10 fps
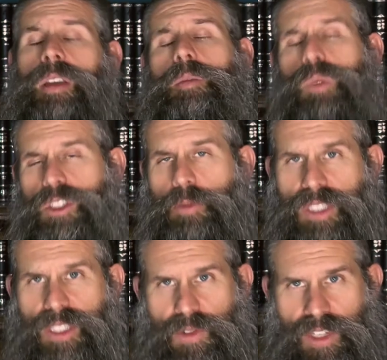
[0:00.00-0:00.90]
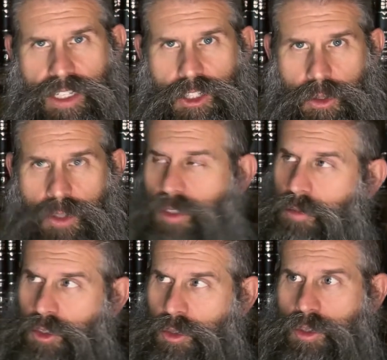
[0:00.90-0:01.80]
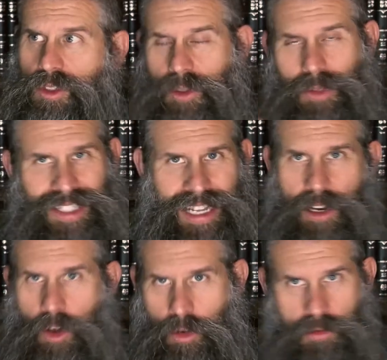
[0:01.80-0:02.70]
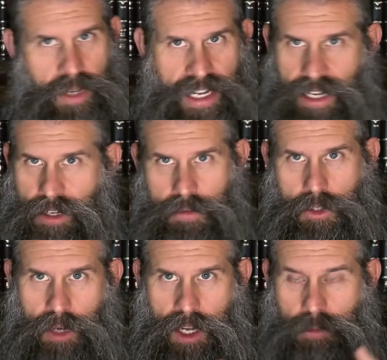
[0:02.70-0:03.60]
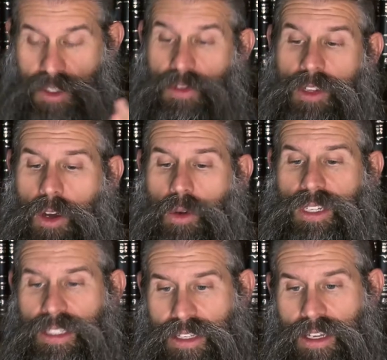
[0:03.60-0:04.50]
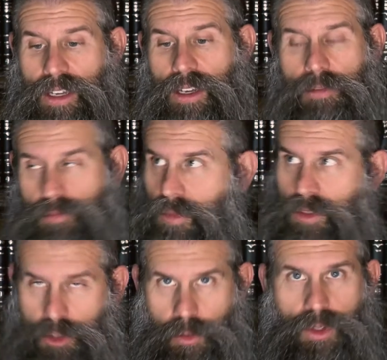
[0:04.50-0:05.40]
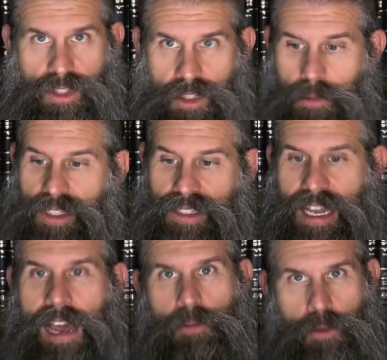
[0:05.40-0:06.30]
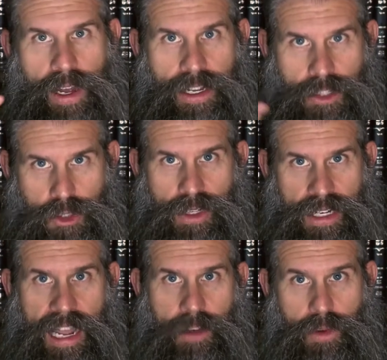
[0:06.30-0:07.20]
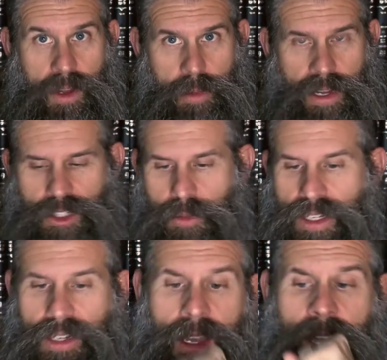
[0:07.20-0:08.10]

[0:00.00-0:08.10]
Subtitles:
More specifically, Jerusalem. Jerusalem is not owned by any of the tribes, even though it is, Jerusalem is halfway Judah and halfway Benjamin.